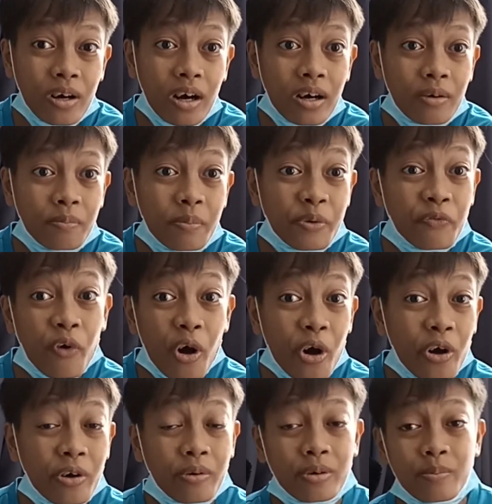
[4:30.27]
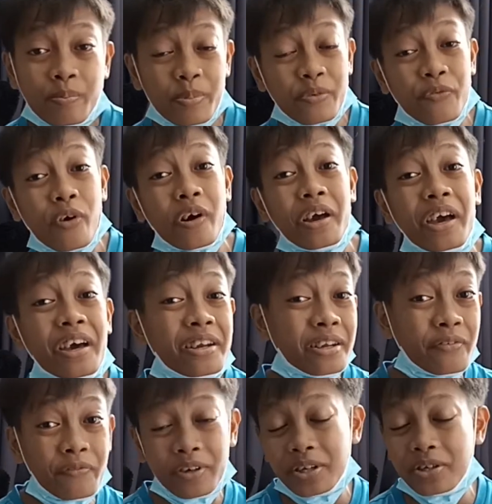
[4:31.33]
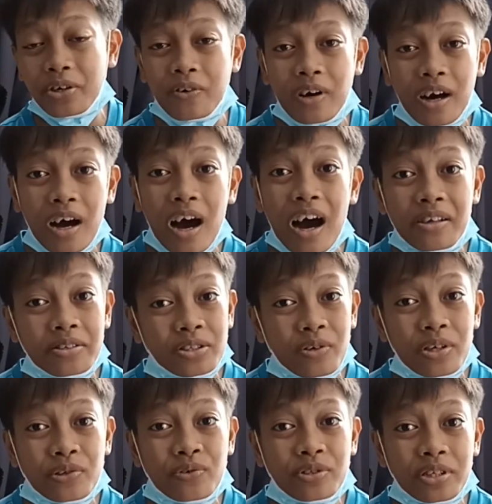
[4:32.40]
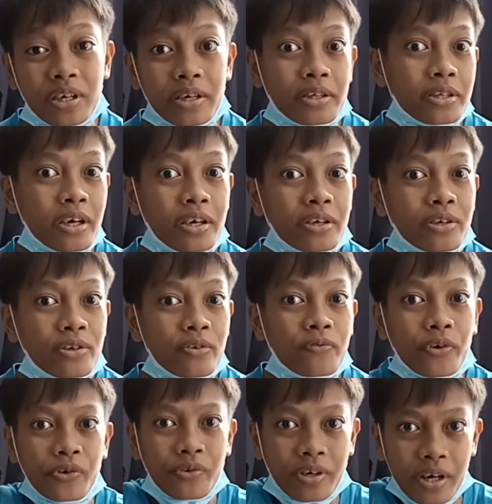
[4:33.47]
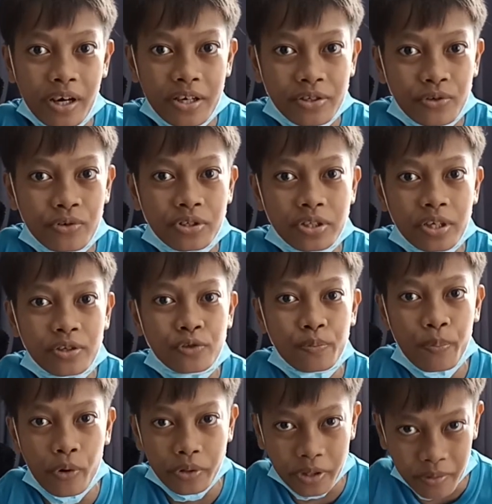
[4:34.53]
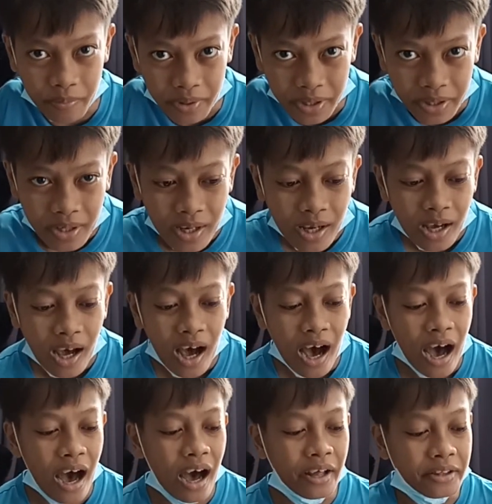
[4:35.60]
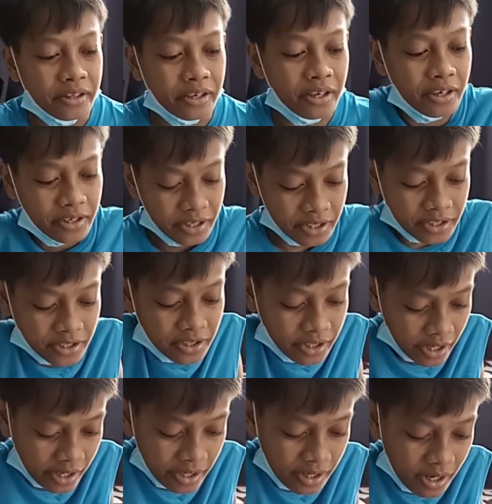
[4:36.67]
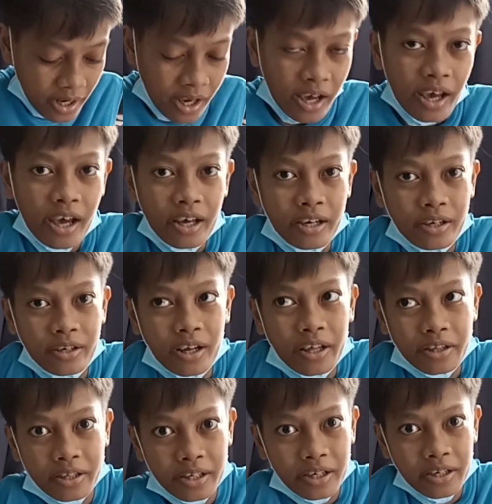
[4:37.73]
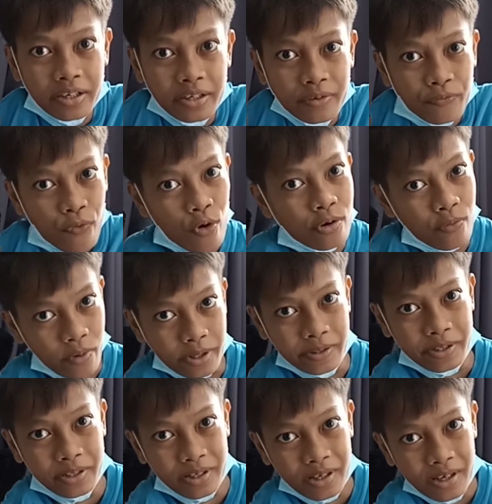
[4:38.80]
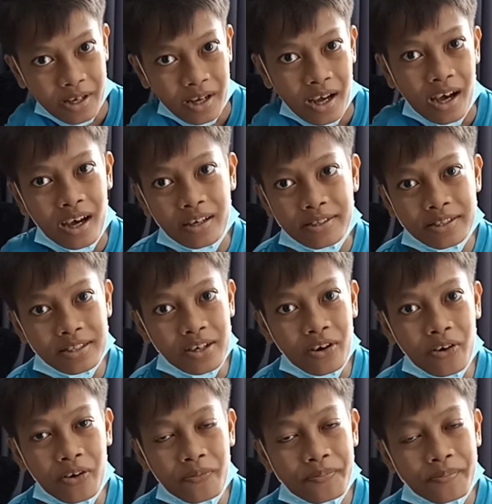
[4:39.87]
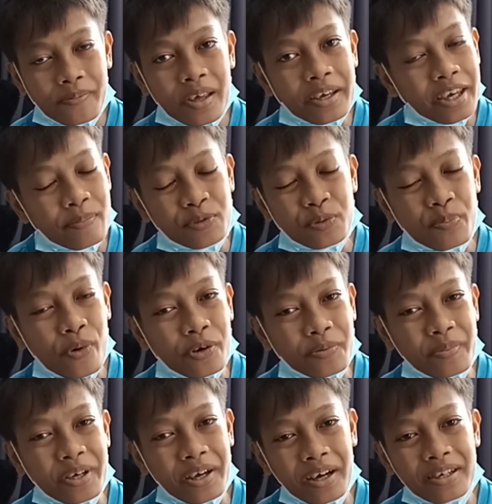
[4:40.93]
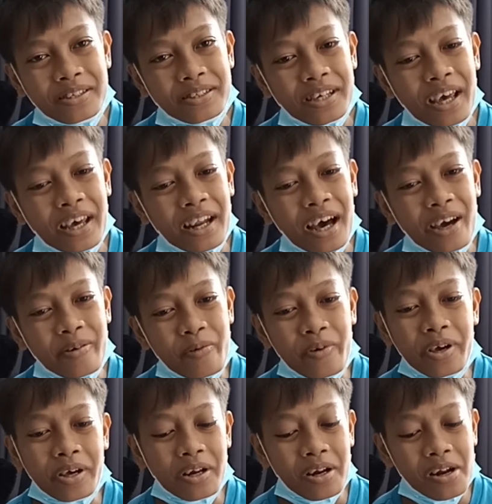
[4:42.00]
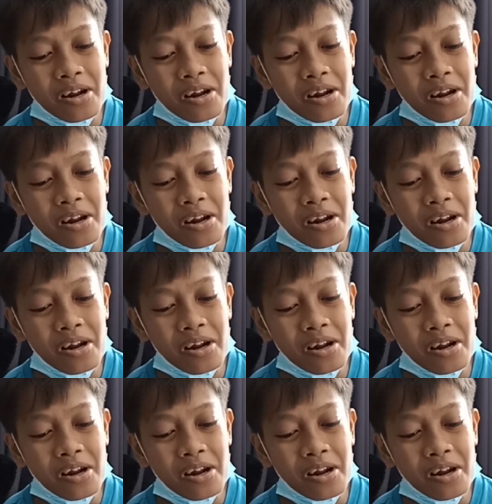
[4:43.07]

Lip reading: before I end the video, I just want to say thank you for you guys who are still supporting me until this day and until forward. So keep support me guys, and I will